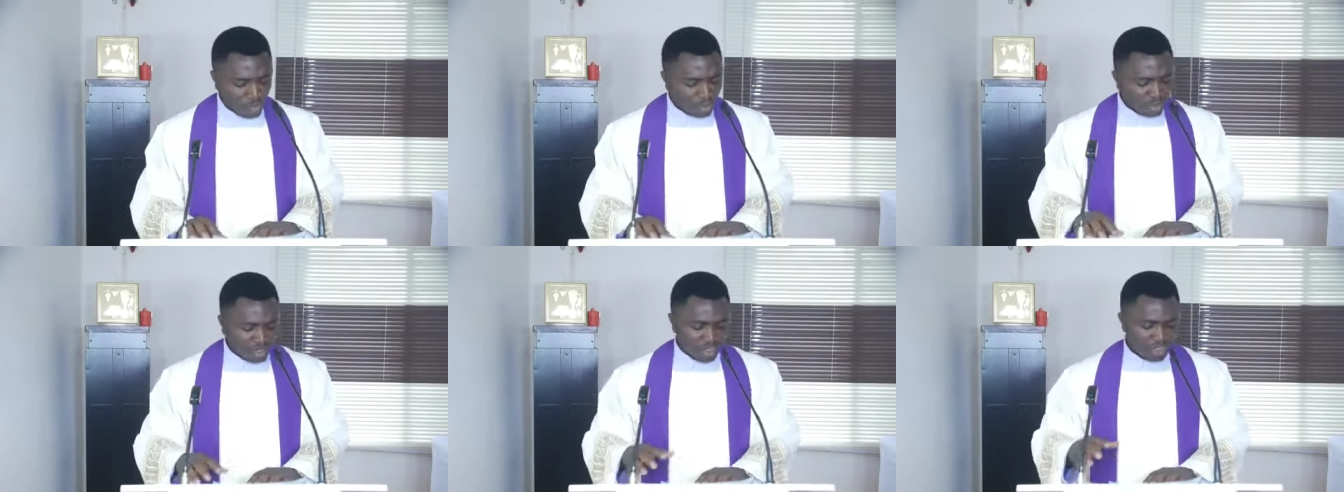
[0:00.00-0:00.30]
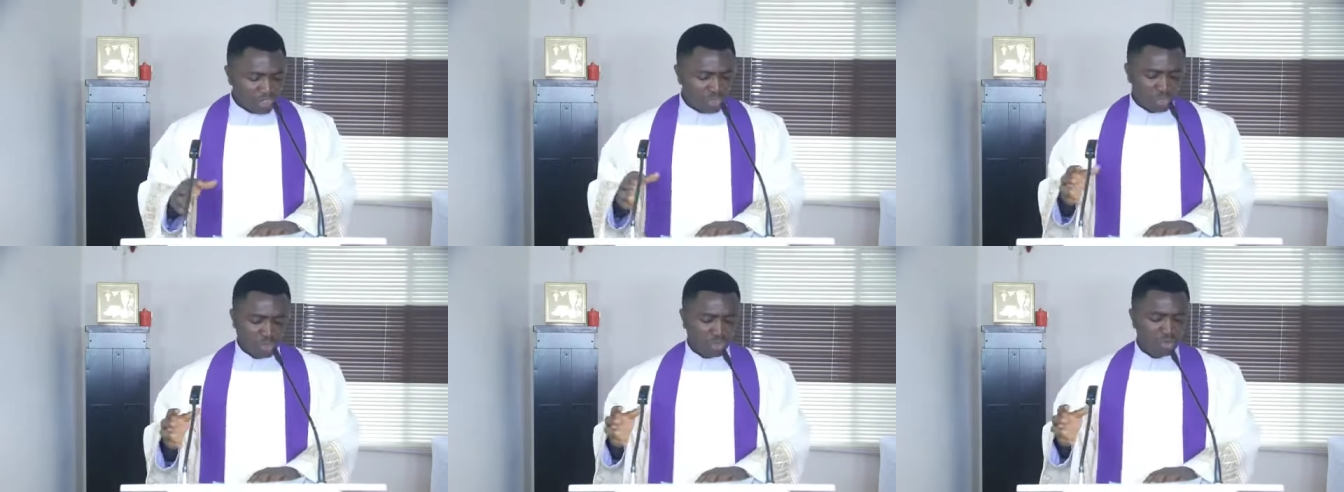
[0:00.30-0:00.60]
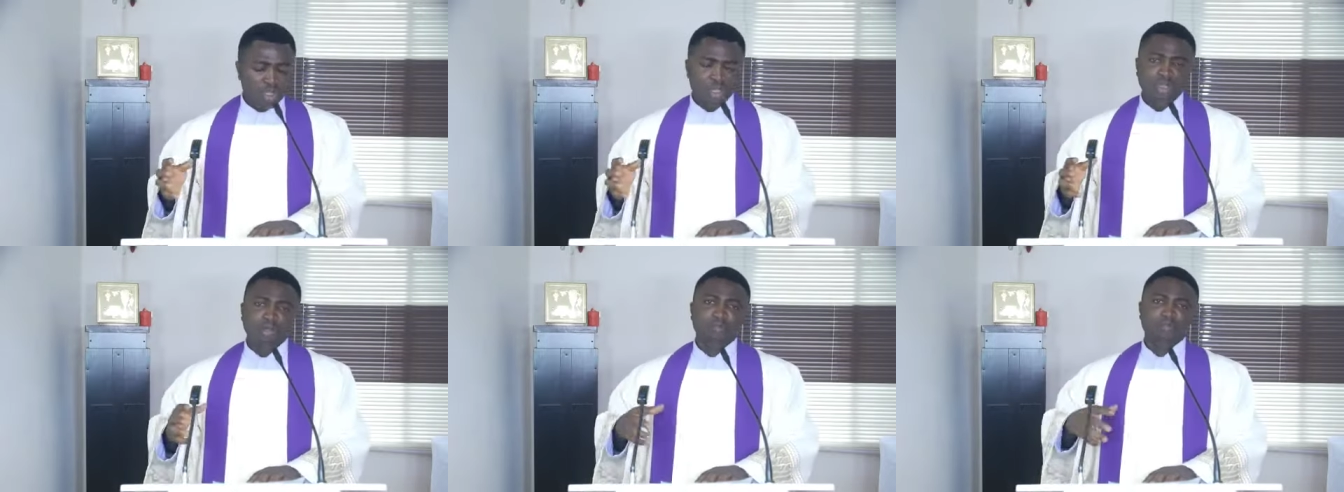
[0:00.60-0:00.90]
wanted
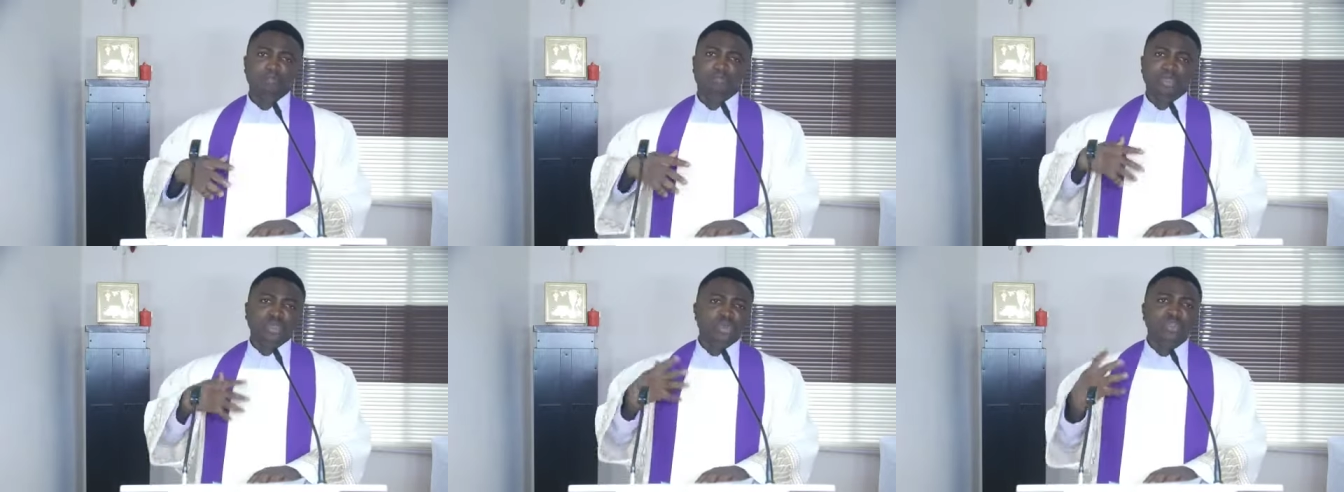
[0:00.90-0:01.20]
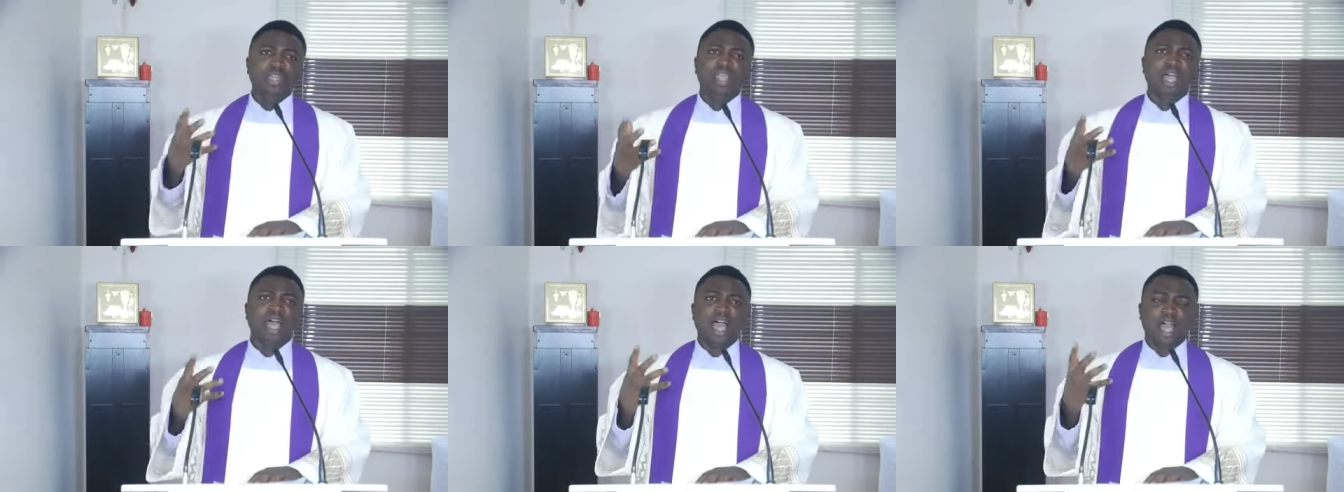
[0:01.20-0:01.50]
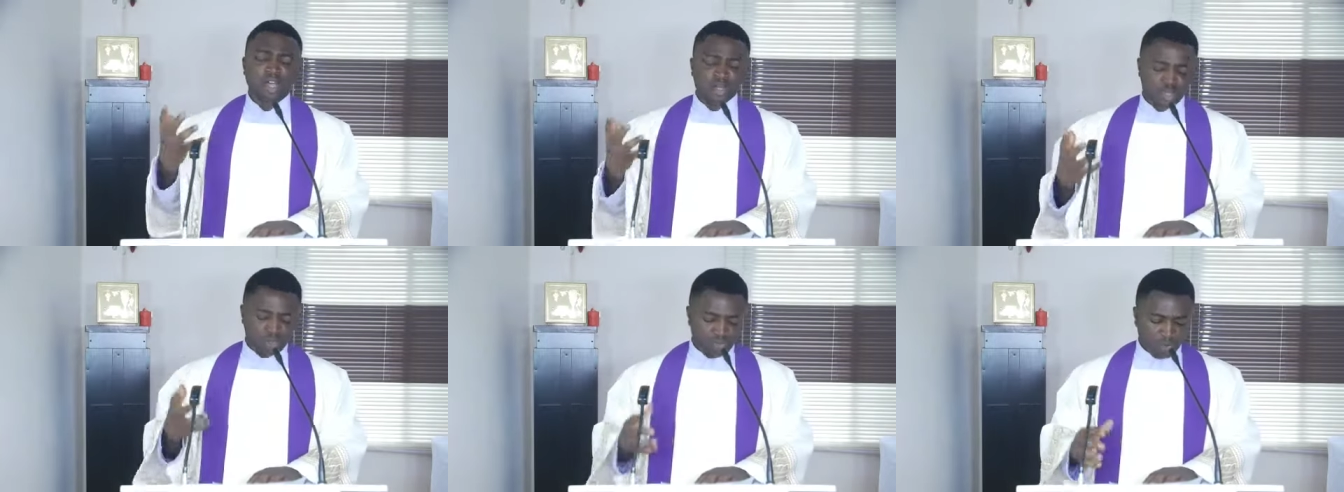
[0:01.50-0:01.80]
to build a
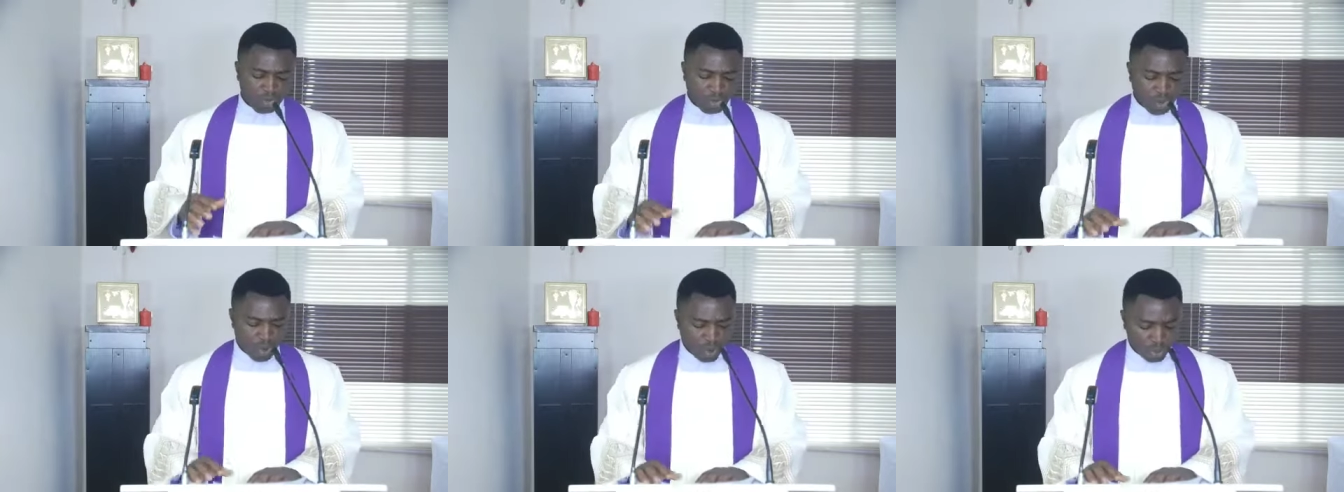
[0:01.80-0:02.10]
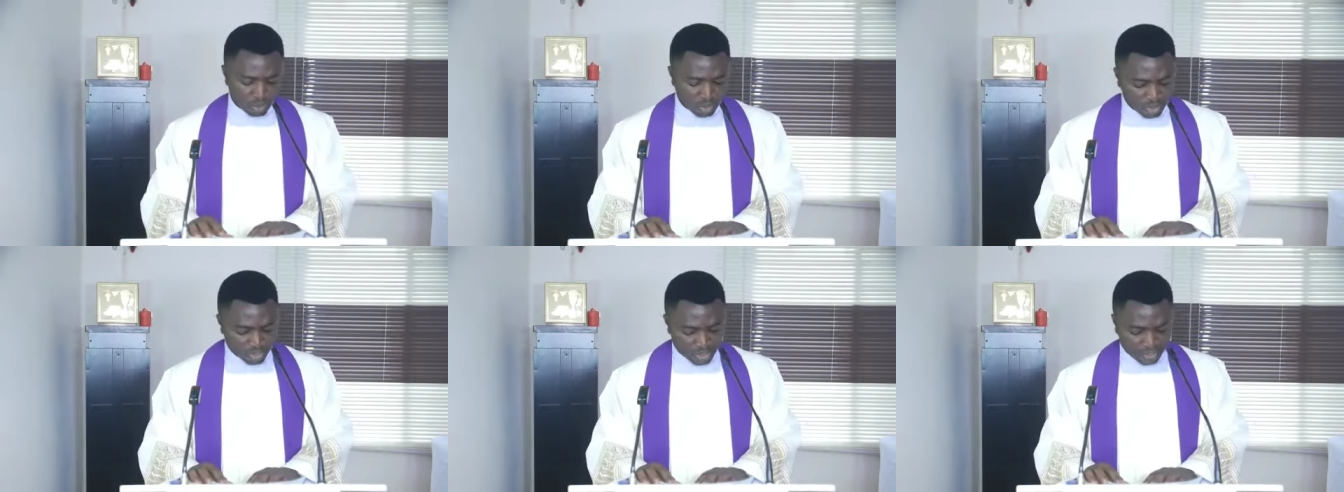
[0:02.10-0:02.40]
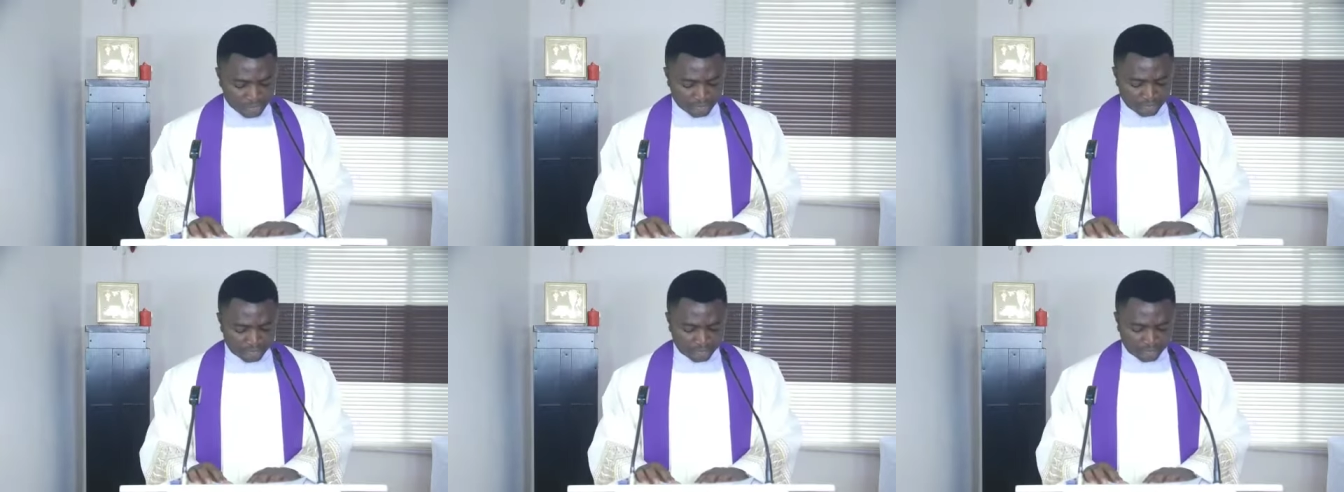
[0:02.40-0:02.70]
house for God.